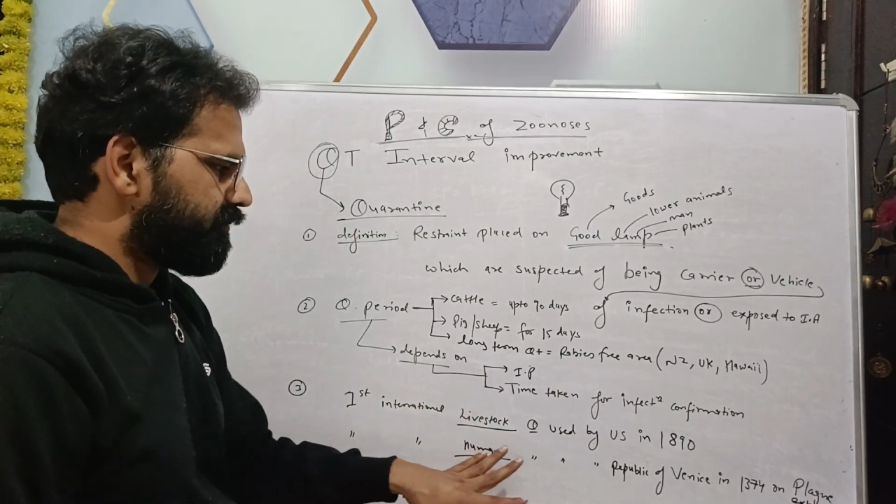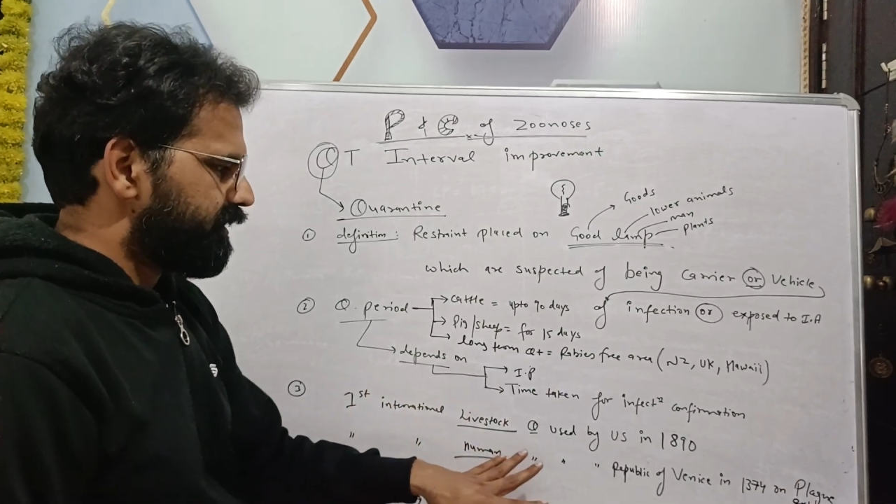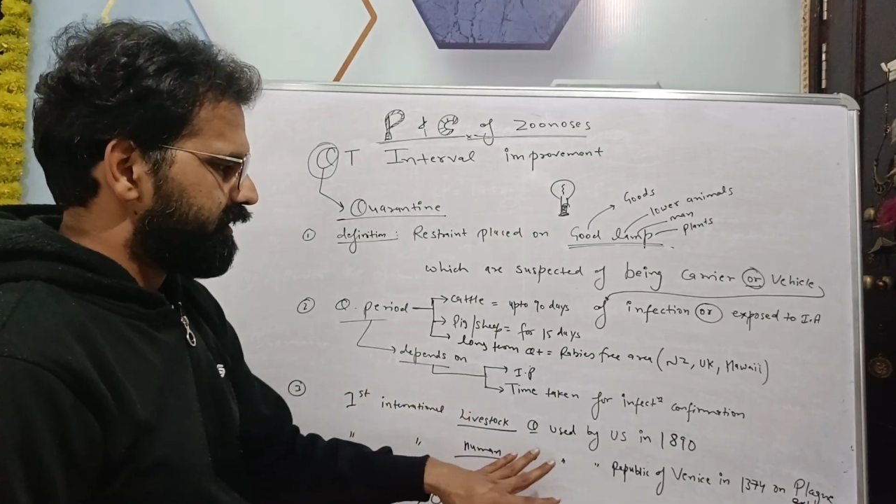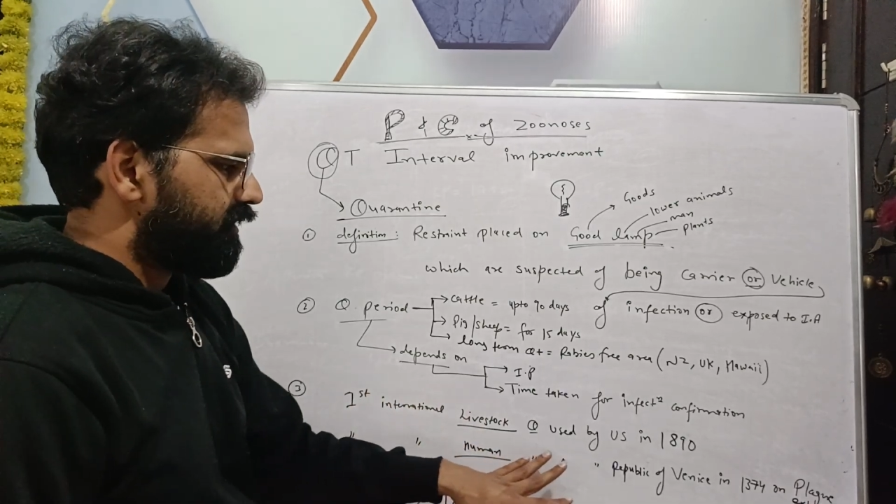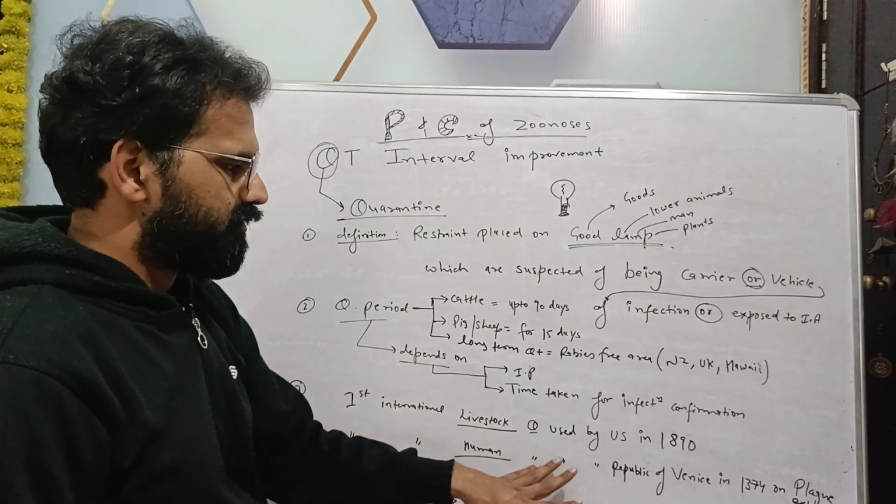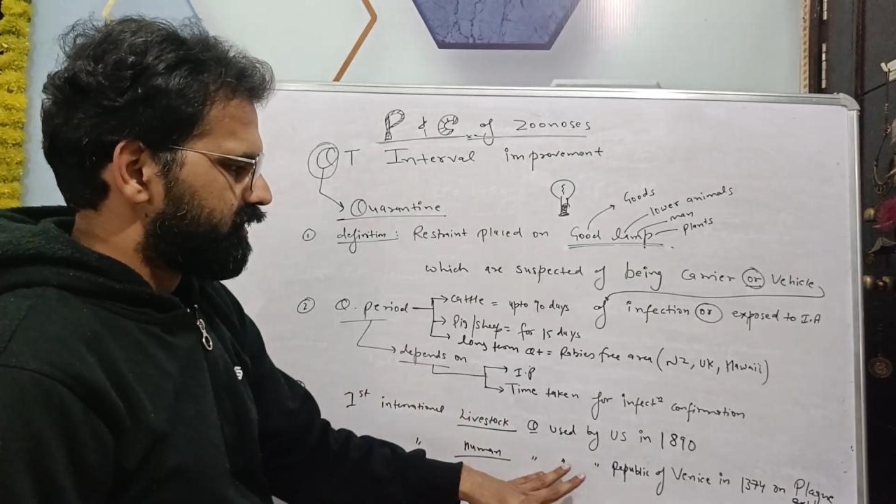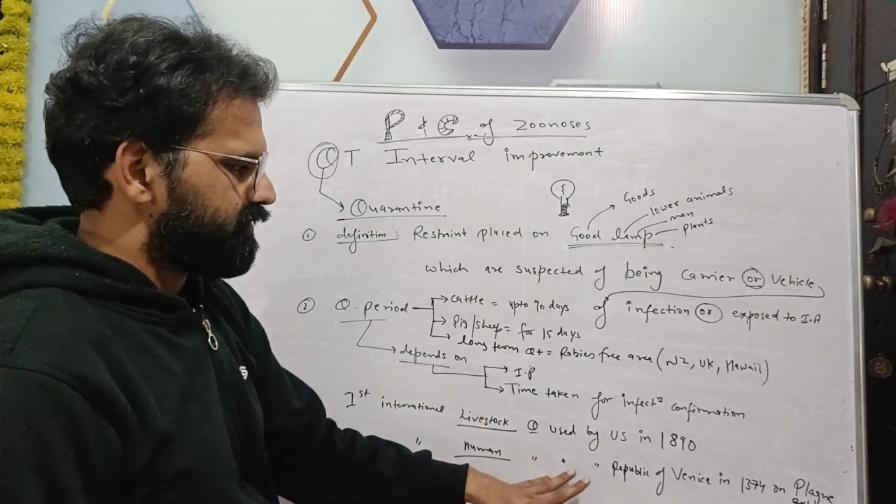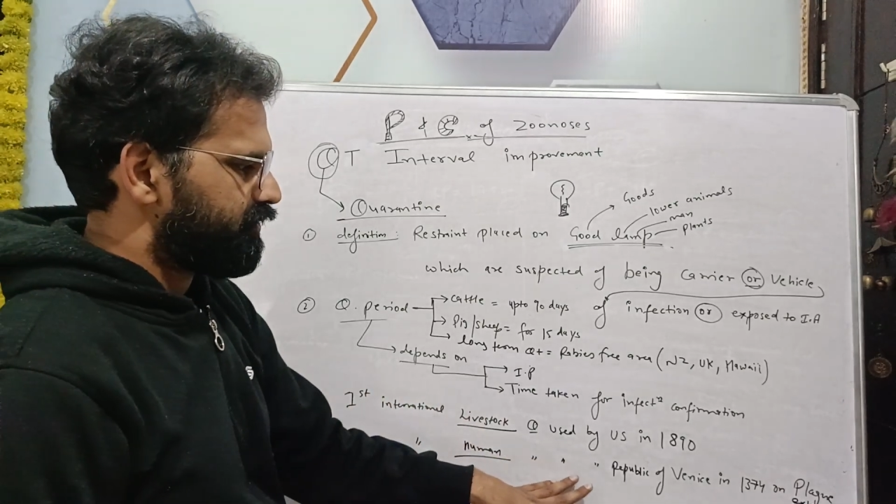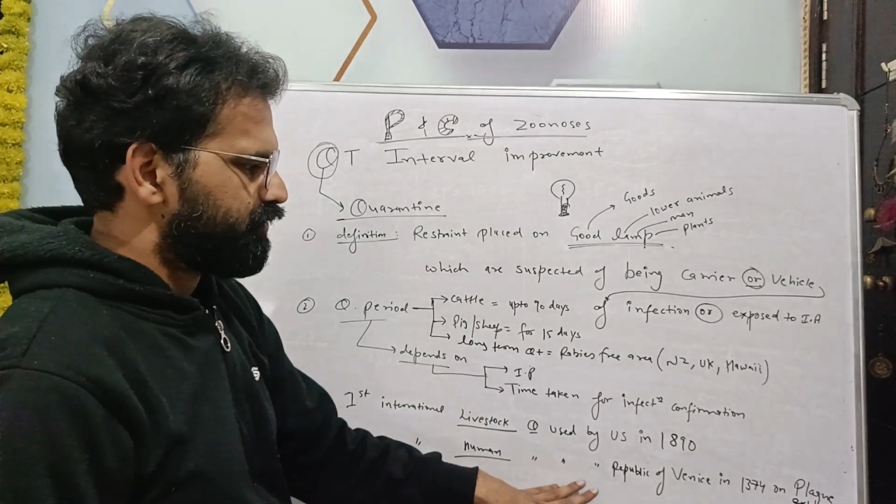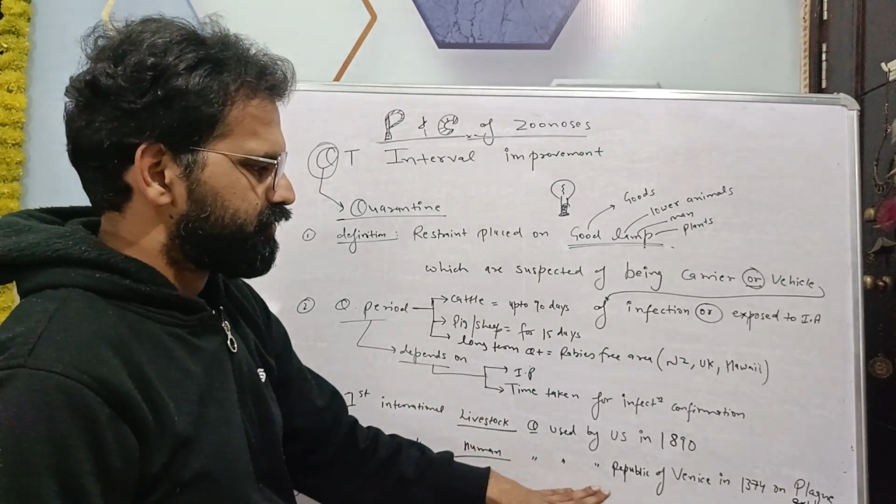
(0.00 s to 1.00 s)
period
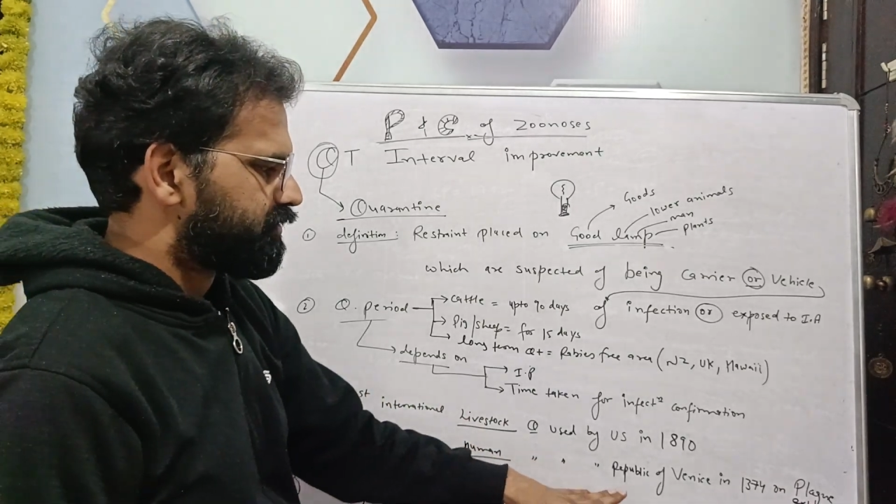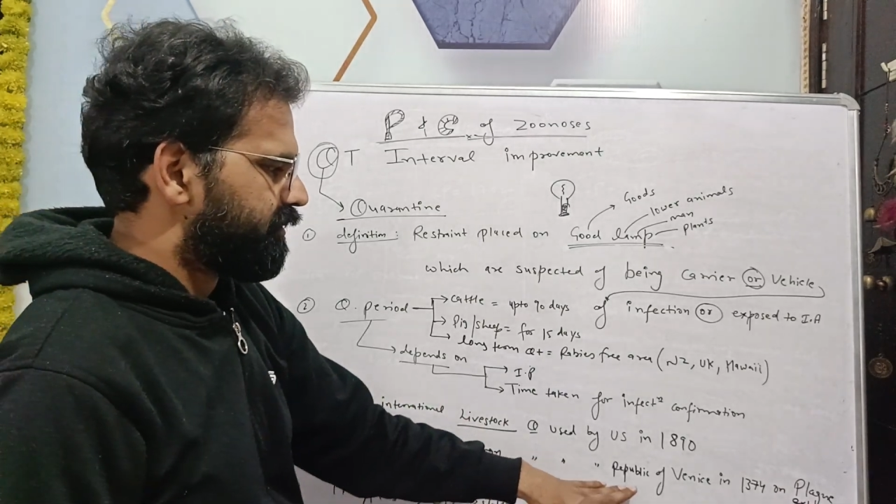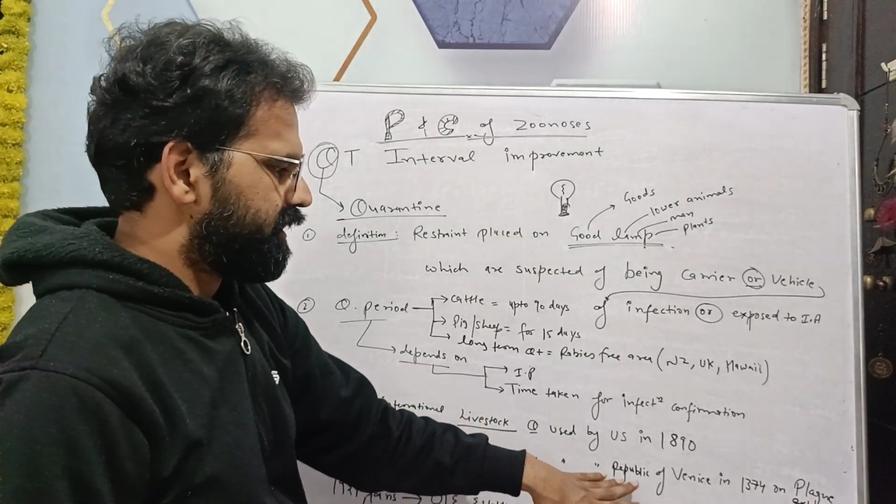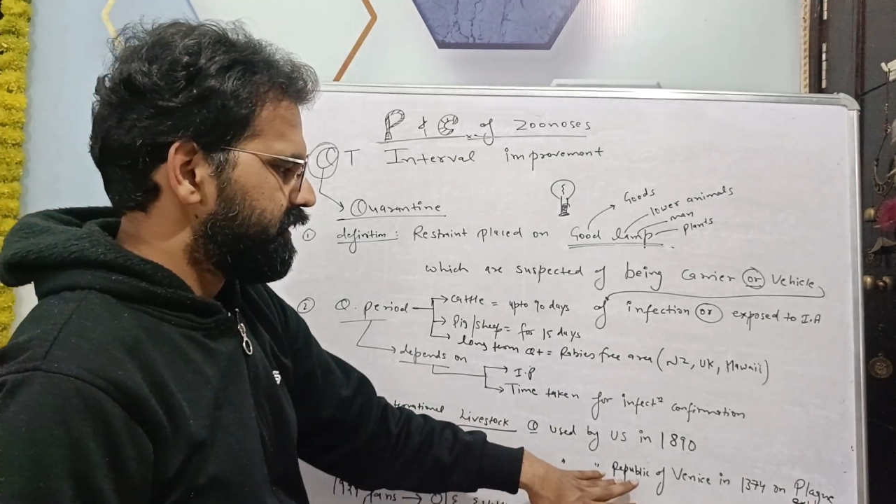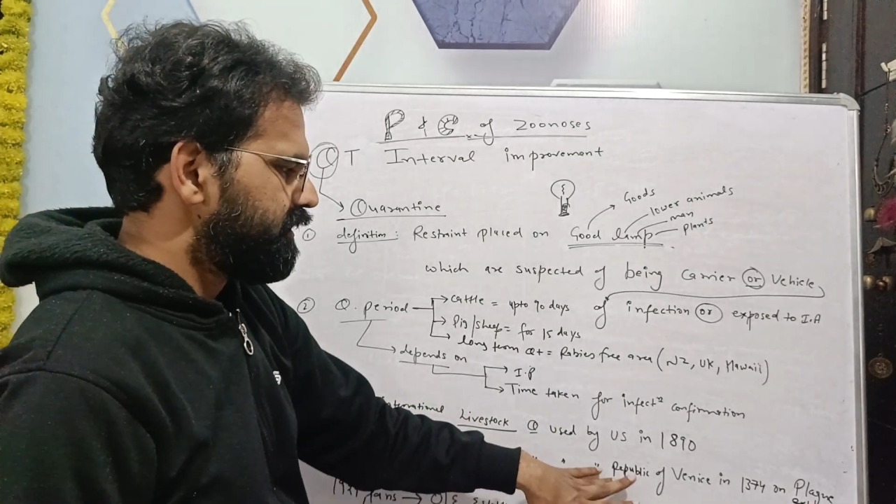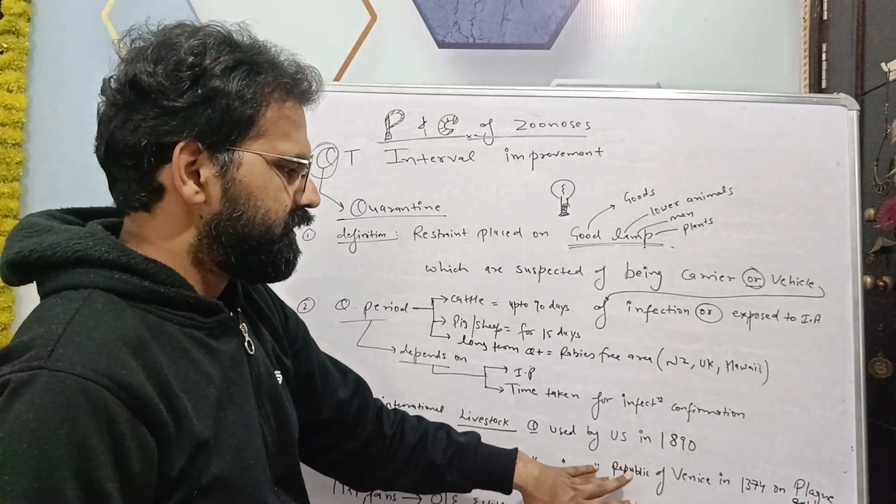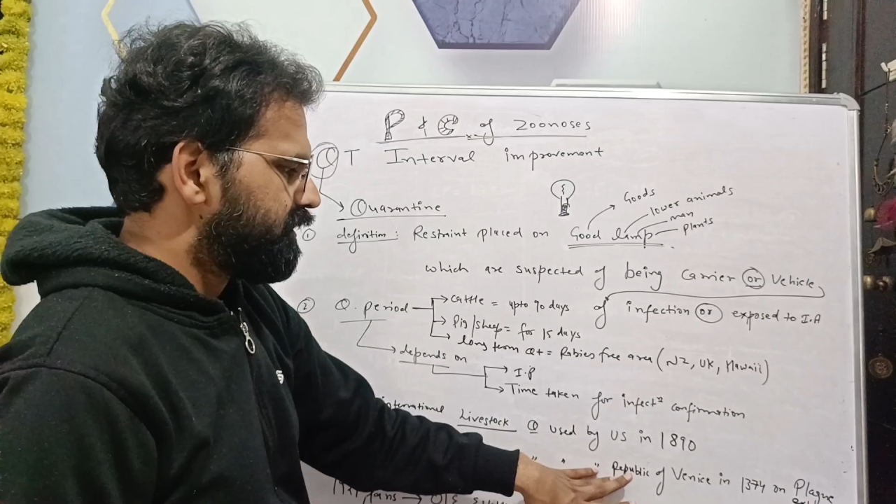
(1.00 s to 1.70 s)
was used by